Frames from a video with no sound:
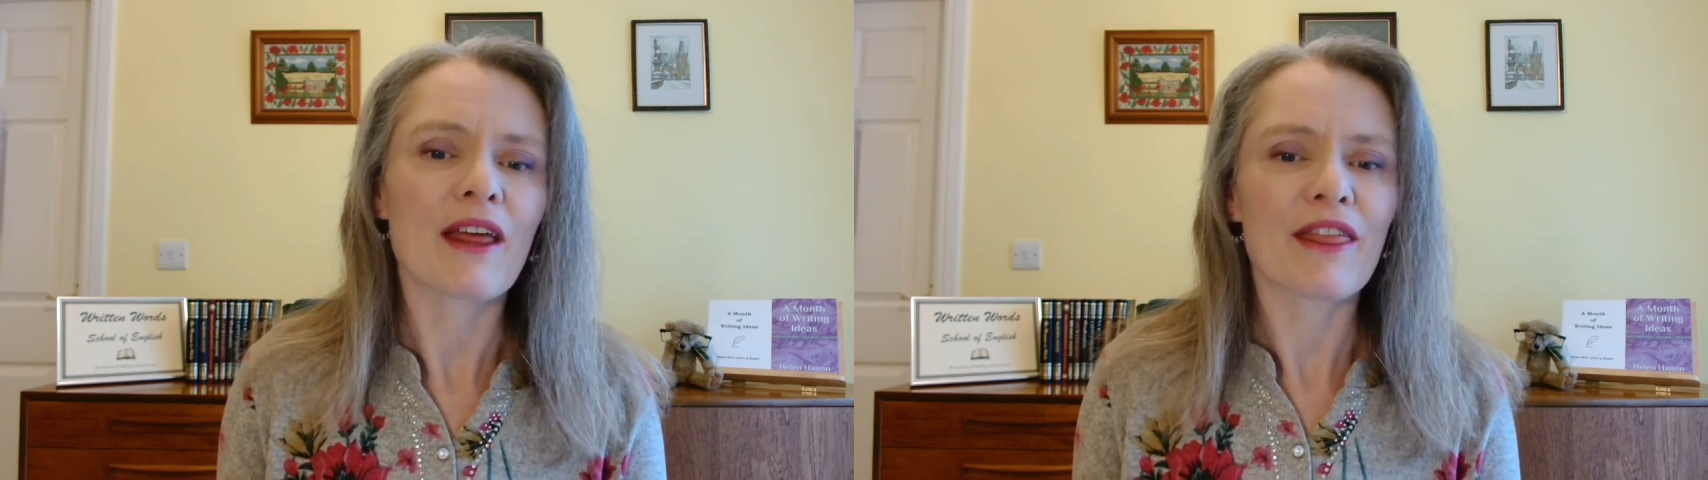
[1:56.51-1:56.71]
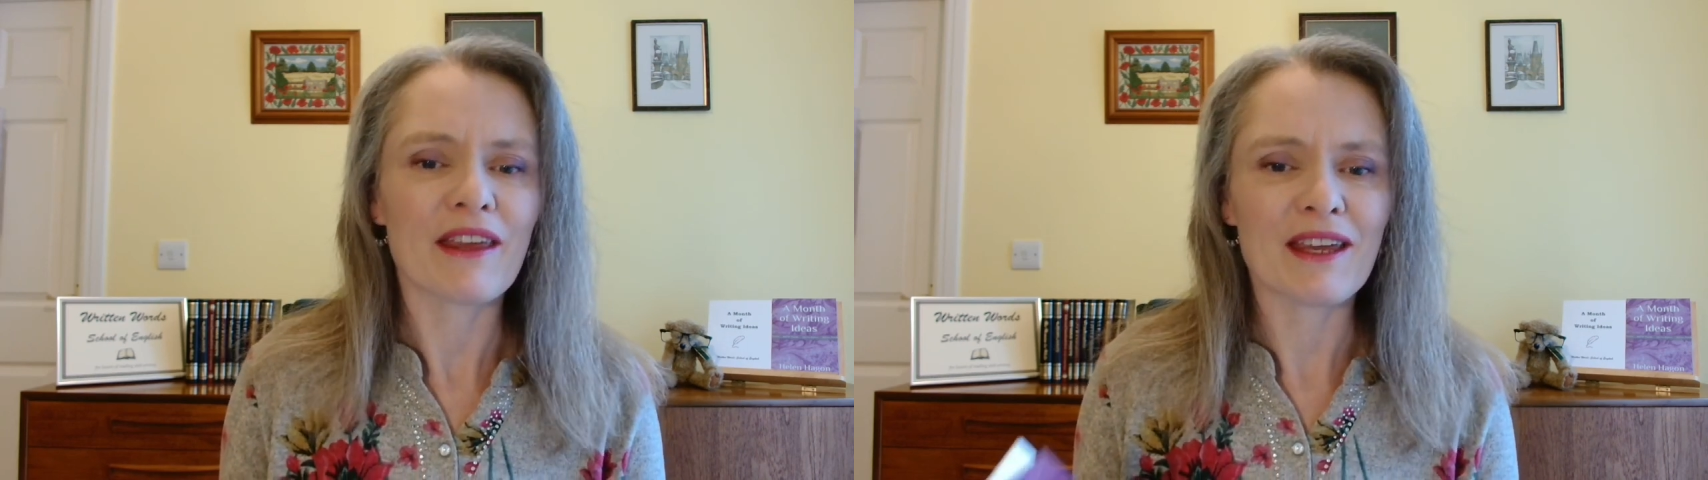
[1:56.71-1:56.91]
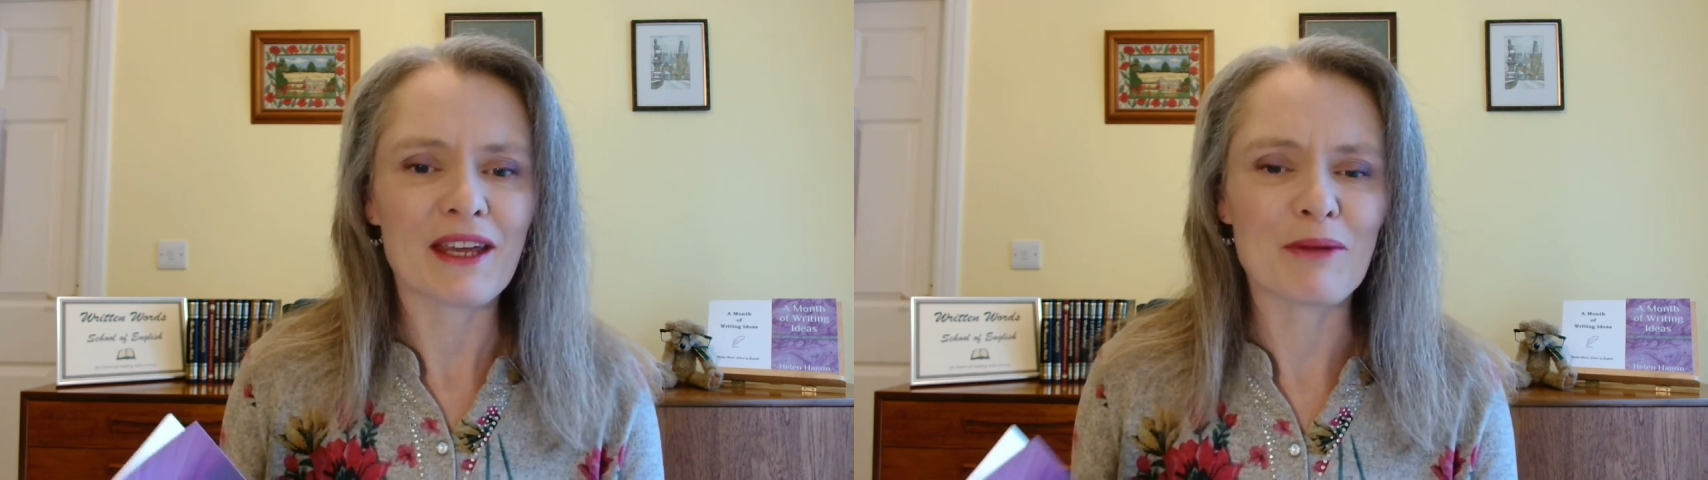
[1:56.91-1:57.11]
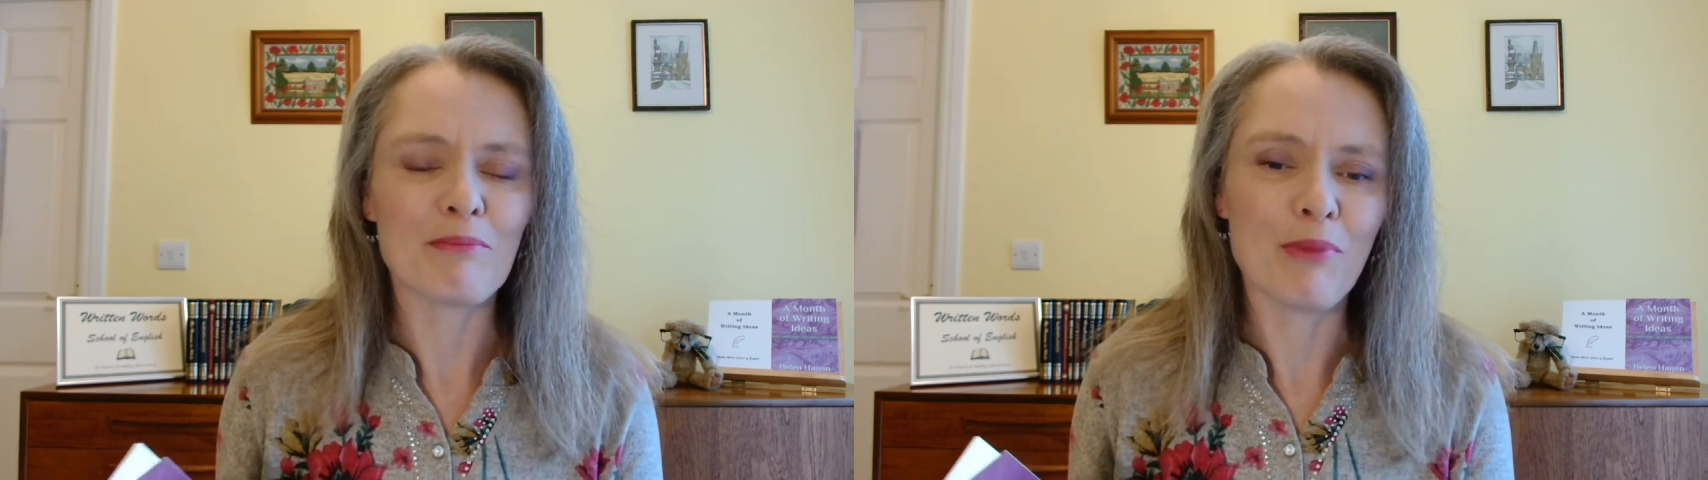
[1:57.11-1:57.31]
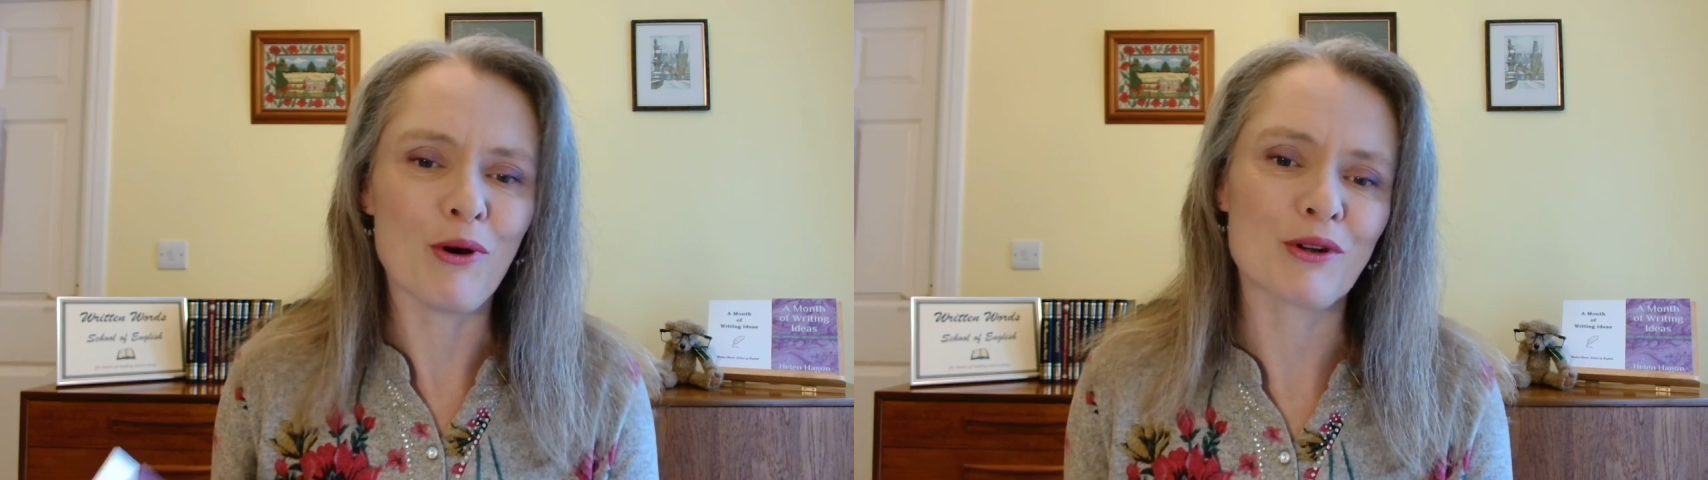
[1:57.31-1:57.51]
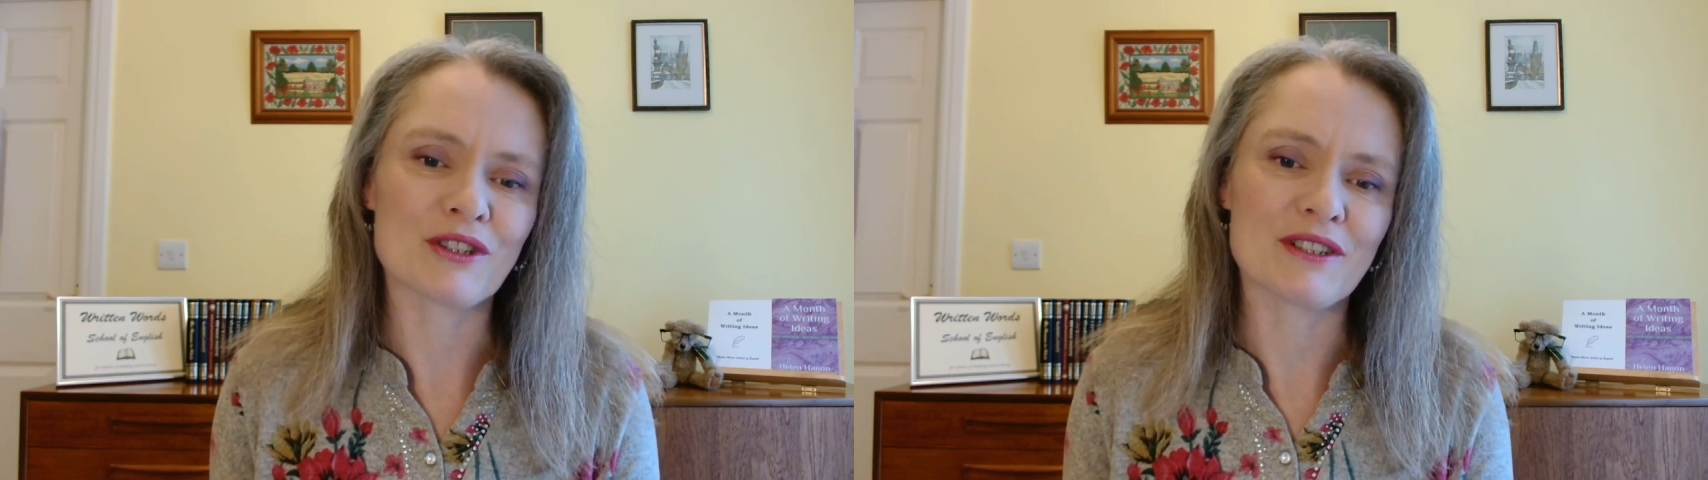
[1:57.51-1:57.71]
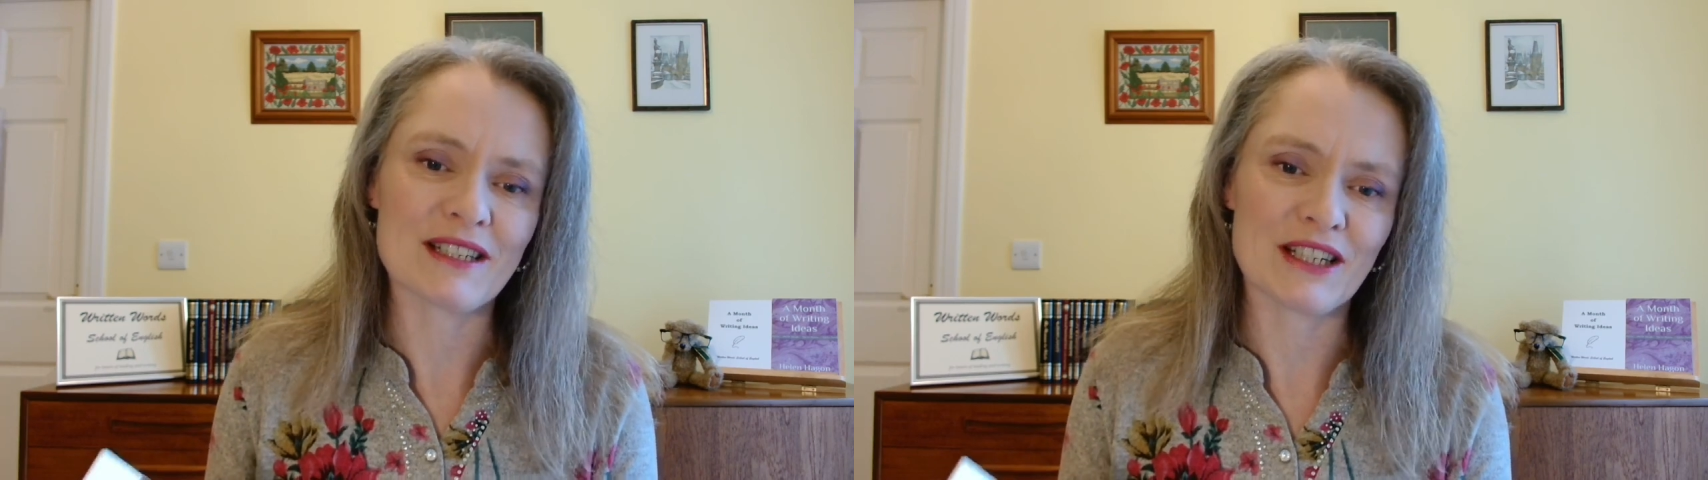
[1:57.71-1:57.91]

the important